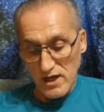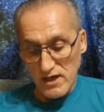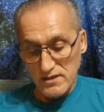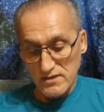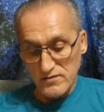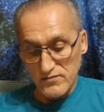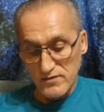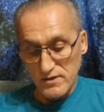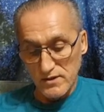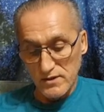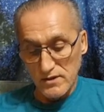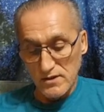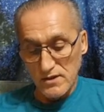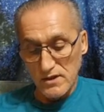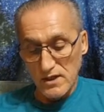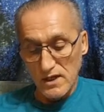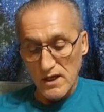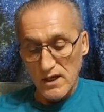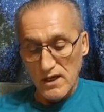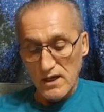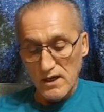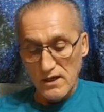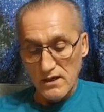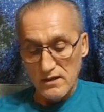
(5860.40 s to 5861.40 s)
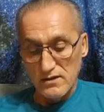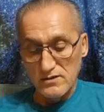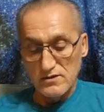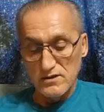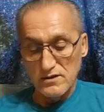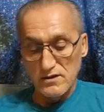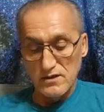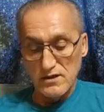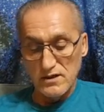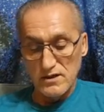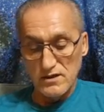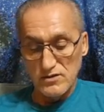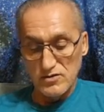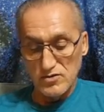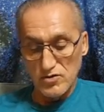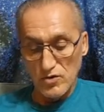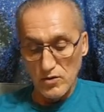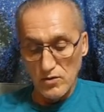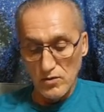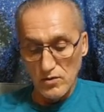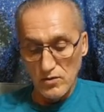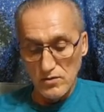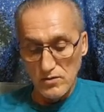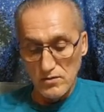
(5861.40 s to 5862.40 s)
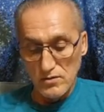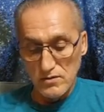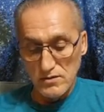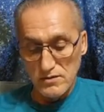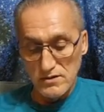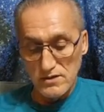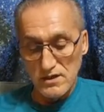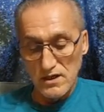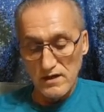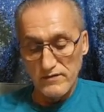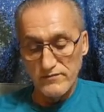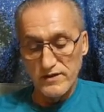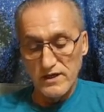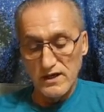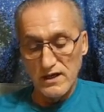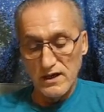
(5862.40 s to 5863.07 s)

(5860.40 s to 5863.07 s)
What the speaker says: The palace was famous for centuries